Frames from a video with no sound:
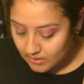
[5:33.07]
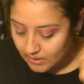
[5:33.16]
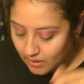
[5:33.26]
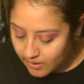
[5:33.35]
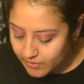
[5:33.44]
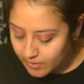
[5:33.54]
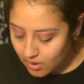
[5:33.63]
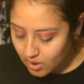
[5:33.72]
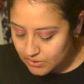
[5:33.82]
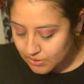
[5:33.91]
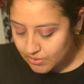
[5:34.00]
The other
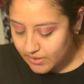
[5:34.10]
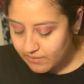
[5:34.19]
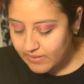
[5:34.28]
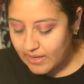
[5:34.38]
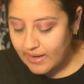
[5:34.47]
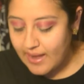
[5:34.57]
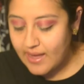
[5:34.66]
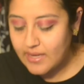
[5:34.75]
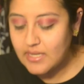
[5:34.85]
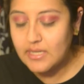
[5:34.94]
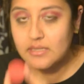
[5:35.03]
alternative that I
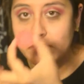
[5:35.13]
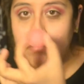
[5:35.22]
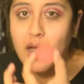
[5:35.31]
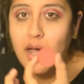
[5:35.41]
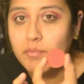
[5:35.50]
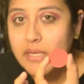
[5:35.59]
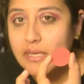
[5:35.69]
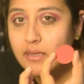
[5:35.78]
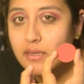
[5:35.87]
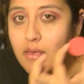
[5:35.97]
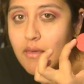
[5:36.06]
had is
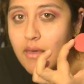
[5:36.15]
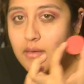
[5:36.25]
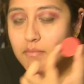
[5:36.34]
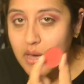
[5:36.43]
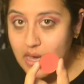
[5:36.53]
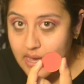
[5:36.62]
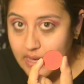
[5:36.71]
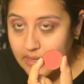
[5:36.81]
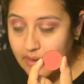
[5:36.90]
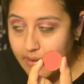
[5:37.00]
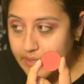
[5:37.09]
Poppy
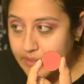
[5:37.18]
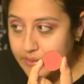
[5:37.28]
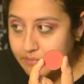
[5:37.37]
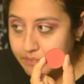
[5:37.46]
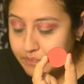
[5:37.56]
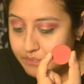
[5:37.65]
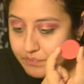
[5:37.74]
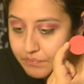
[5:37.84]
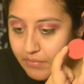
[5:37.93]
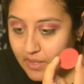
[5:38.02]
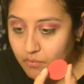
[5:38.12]
by
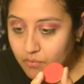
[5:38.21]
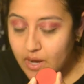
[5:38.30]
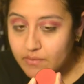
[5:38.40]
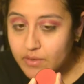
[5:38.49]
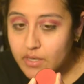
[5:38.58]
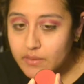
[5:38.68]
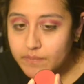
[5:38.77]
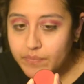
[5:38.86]
Makeup Forever.